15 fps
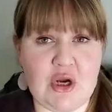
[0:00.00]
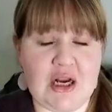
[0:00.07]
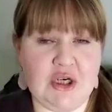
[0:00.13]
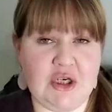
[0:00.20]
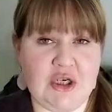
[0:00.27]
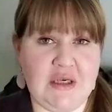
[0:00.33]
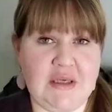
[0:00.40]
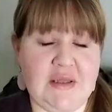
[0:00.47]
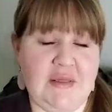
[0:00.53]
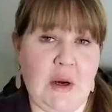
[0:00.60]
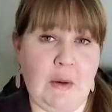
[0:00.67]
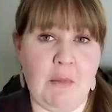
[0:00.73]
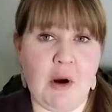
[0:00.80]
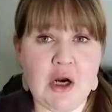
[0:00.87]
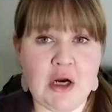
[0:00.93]
strategies,
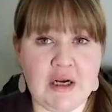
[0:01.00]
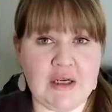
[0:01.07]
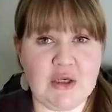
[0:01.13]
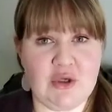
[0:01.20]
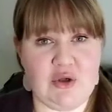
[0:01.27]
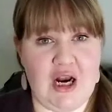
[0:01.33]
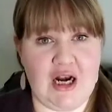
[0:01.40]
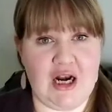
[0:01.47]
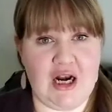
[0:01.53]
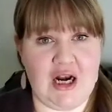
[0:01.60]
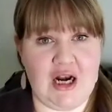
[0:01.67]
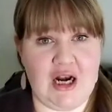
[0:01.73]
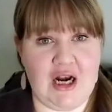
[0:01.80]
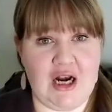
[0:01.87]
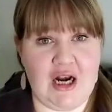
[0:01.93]
their marketing strategies,
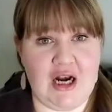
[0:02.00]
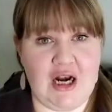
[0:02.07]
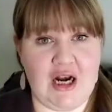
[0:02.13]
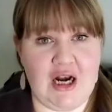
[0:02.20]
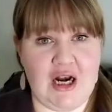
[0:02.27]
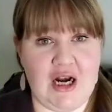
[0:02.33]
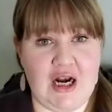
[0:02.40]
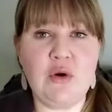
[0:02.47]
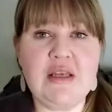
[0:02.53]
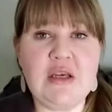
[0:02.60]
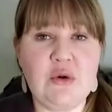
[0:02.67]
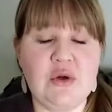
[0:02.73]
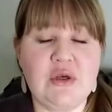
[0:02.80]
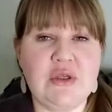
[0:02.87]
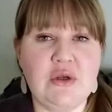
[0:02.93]
and get
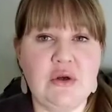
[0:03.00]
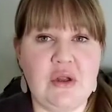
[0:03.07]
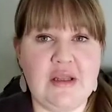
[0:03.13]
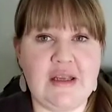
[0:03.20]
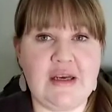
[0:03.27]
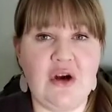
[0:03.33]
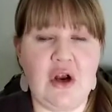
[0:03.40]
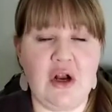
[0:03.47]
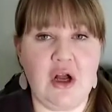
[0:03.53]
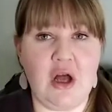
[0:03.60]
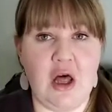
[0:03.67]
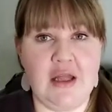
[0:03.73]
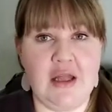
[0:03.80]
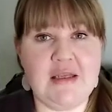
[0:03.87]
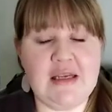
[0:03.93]
really crystal clear
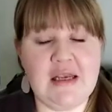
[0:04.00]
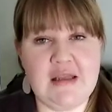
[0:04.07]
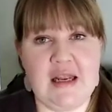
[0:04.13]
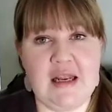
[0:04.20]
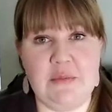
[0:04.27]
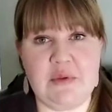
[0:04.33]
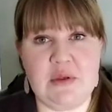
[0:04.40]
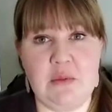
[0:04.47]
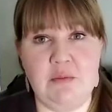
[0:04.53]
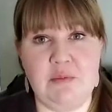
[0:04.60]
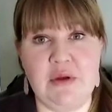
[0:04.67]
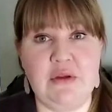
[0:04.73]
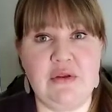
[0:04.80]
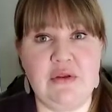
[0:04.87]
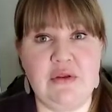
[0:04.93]
on content that helps
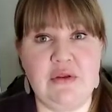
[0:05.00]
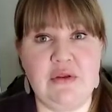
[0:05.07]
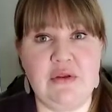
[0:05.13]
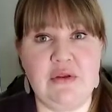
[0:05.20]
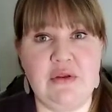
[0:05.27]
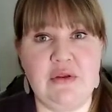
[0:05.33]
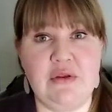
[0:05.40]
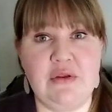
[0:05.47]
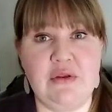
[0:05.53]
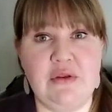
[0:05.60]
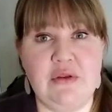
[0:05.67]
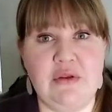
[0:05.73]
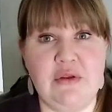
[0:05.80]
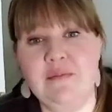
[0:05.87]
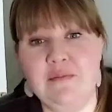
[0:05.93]
them build a
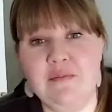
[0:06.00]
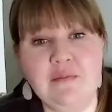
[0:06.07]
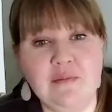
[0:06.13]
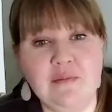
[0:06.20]
community.